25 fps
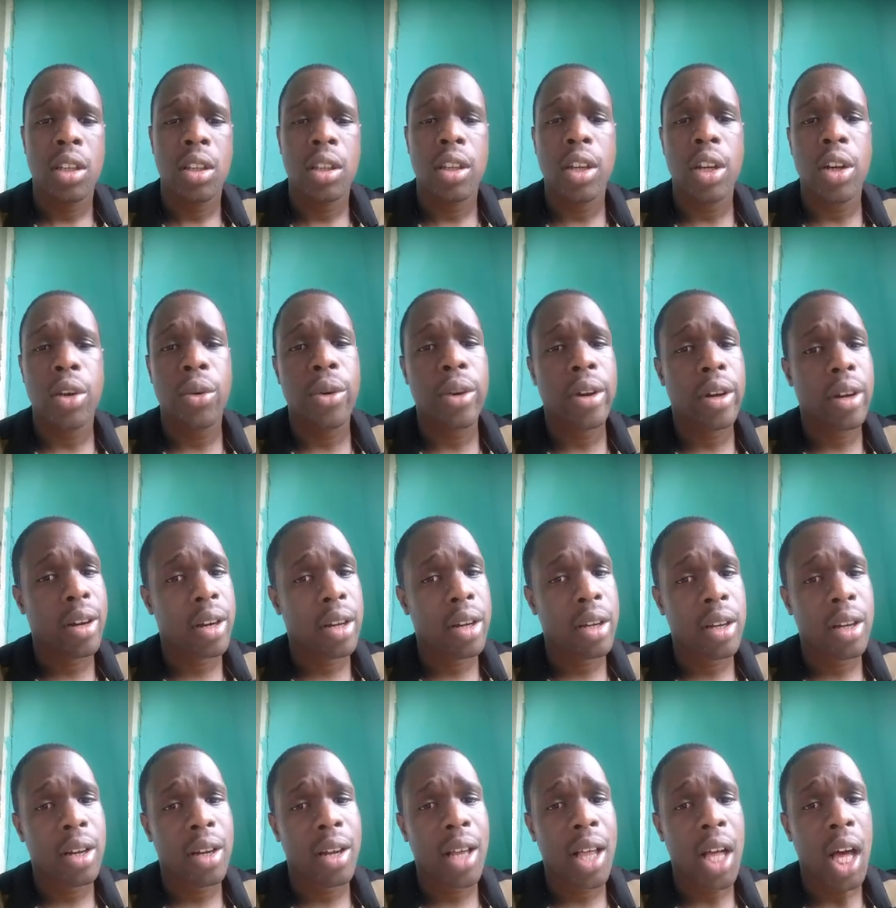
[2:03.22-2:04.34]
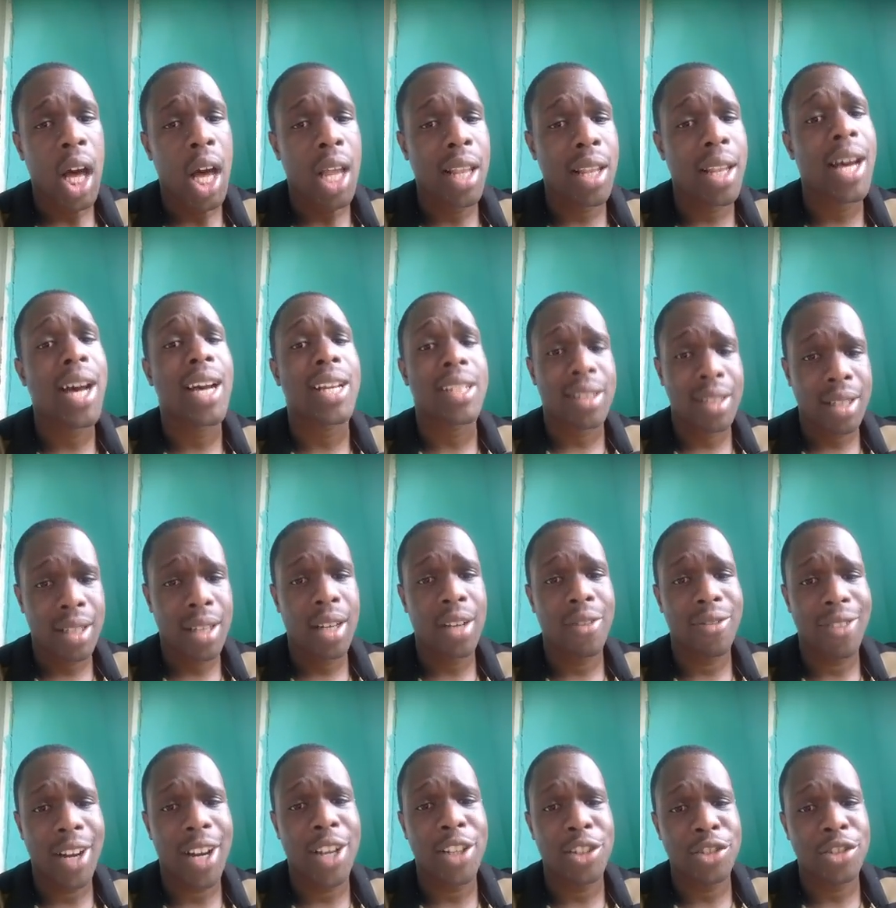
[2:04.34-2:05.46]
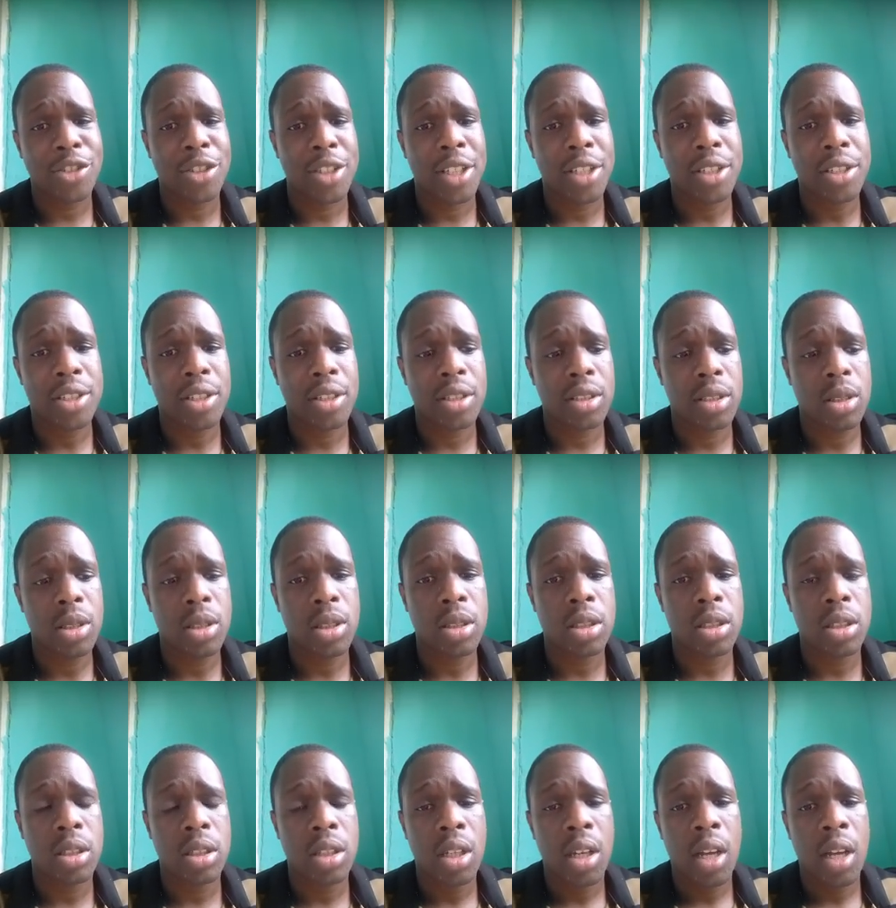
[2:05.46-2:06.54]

there were a lot of contradictions.